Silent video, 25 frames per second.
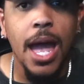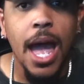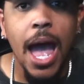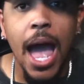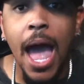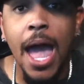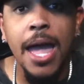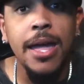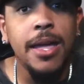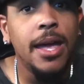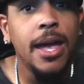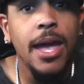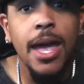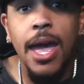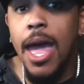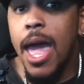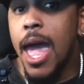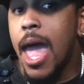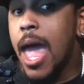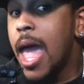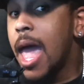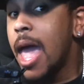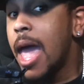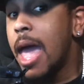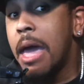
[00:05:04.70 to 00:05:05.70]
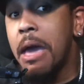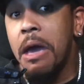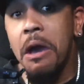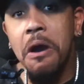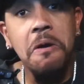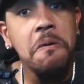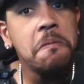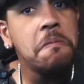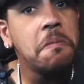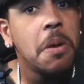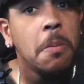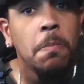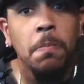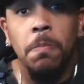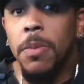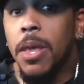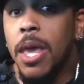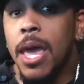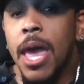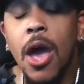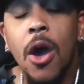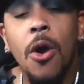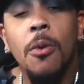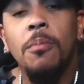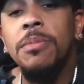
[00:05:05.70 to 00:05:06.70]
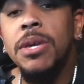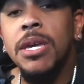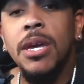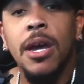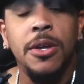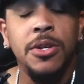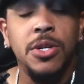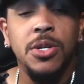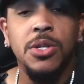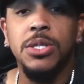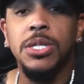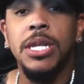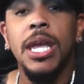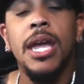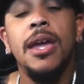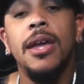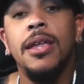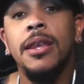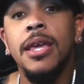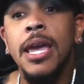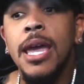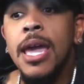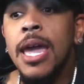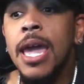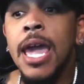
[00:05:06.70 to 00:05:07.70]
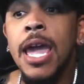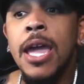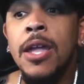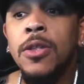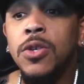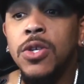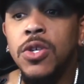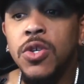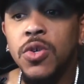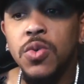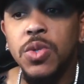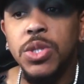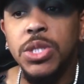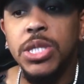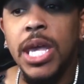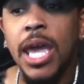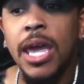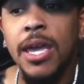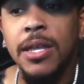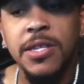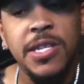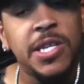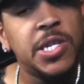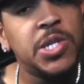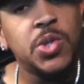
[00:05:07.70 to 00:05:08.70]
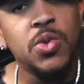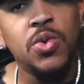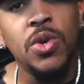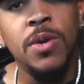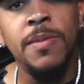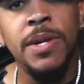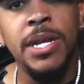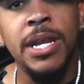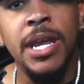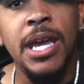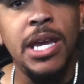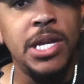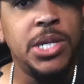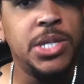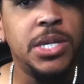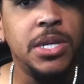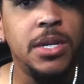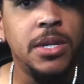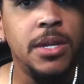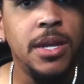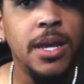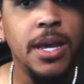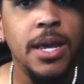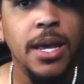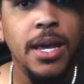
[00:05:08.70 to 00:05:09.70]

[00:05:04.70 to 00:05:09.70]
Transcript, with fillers: I help help me understand. And you say discrimination,